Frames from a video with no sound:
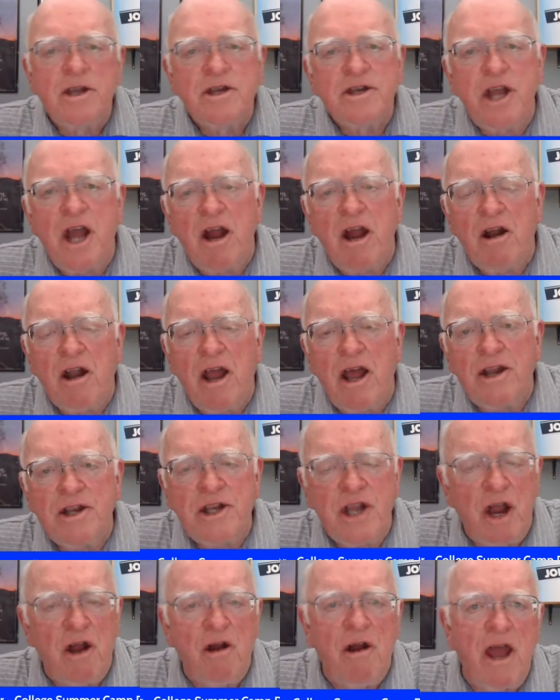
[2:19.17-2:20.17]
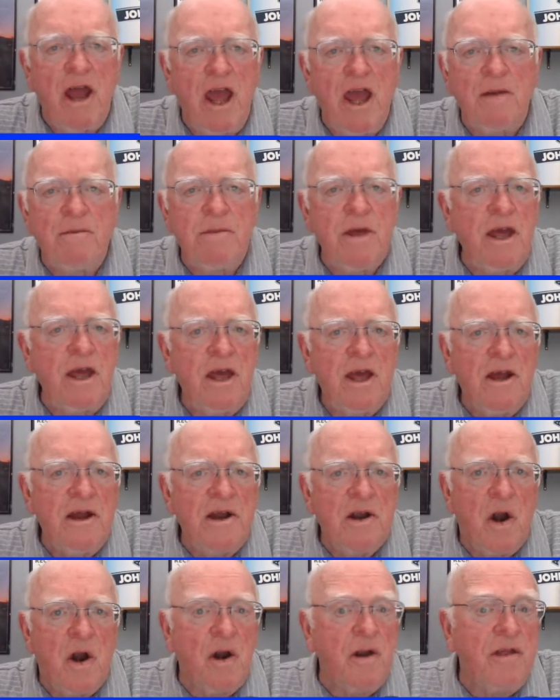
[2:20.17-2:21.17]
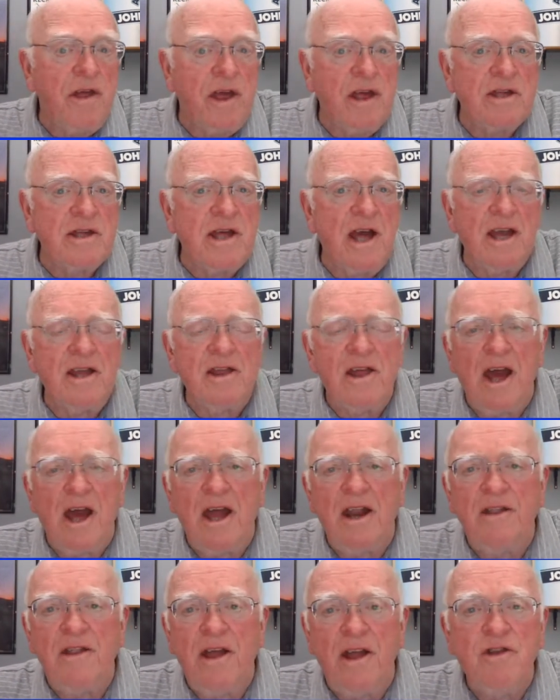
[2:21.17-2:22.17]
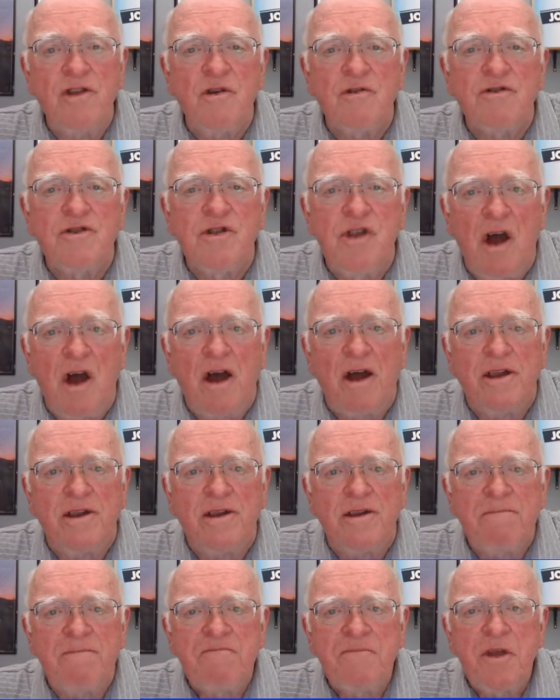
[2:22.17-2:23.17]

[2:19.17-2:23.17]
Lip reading: tear a hammy or things like that, and then you're done.